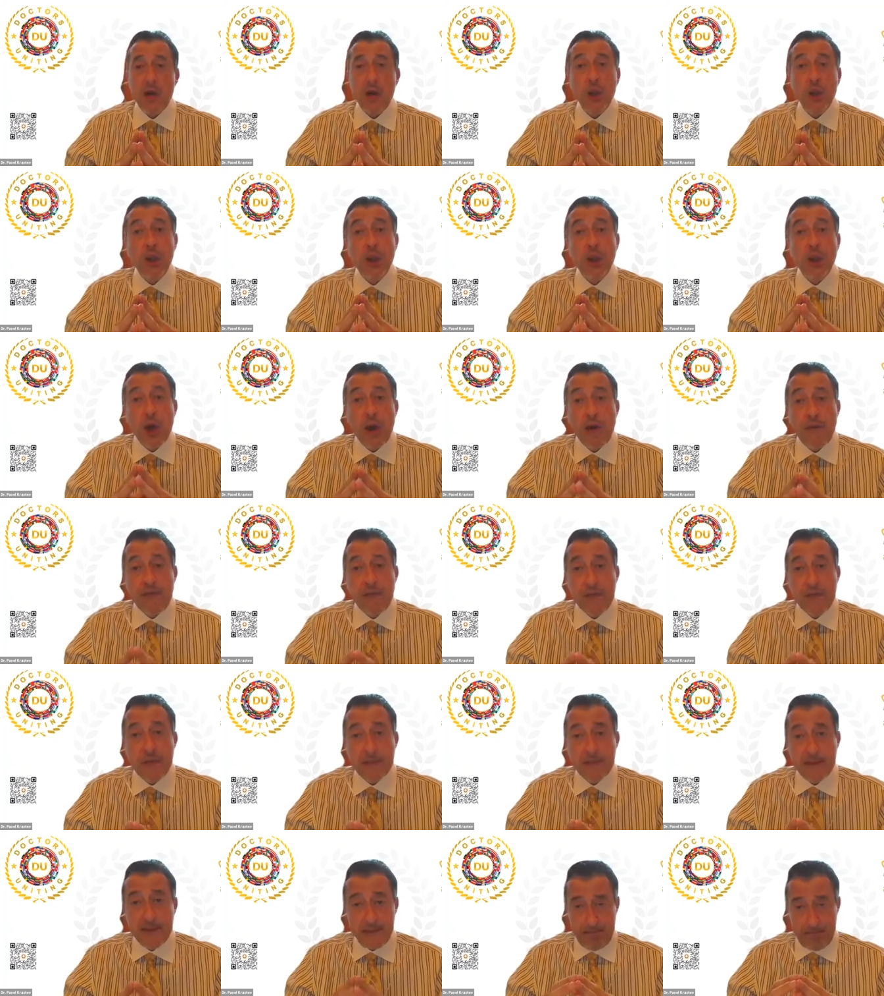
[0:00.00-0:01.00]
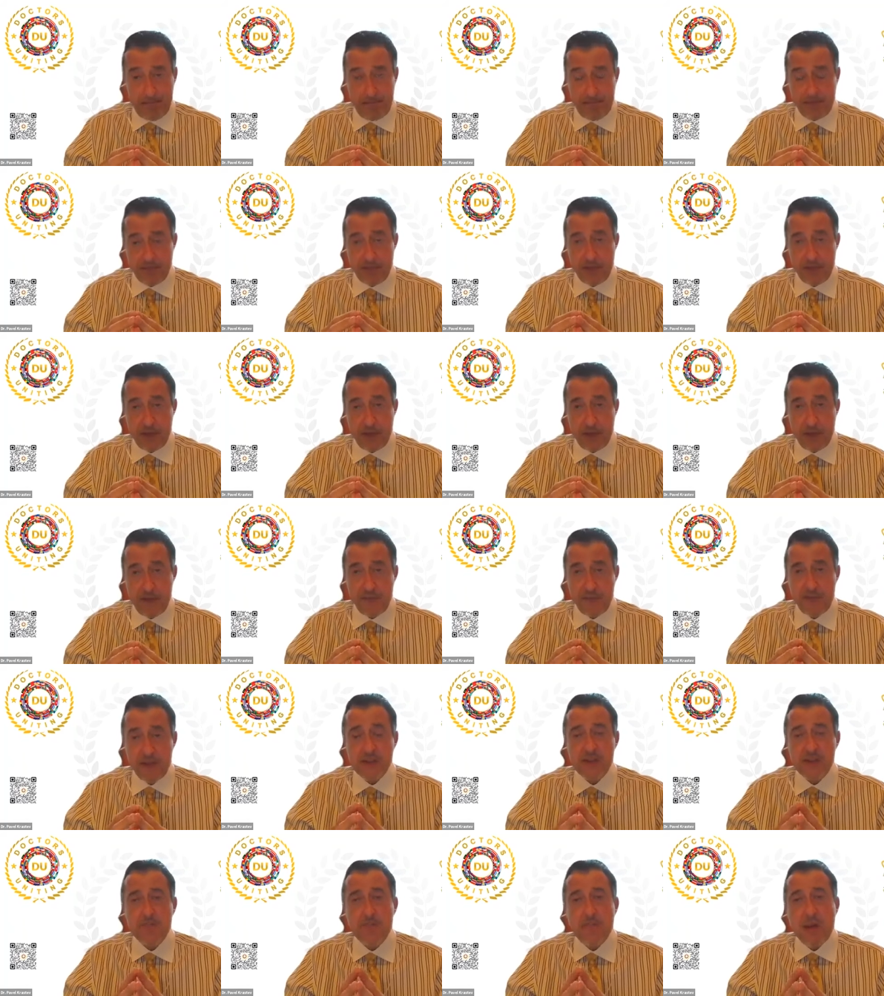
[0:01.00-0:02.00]
Learn from them.
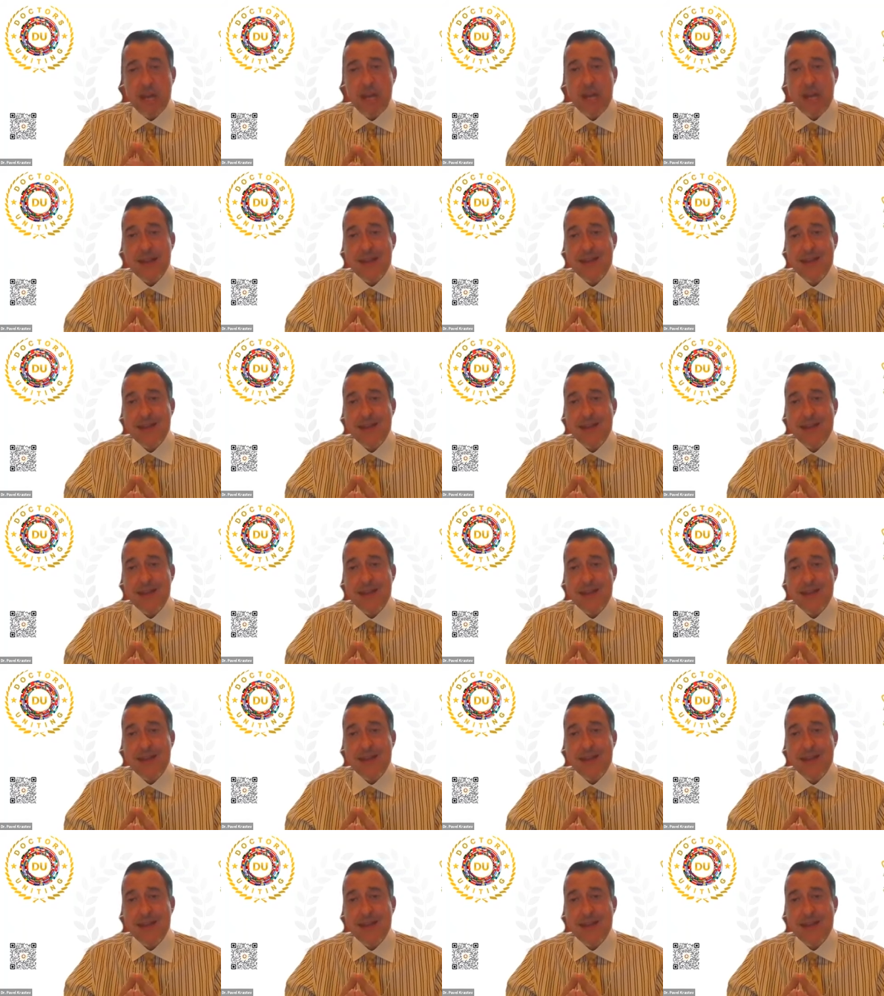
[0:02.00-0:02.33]
There's many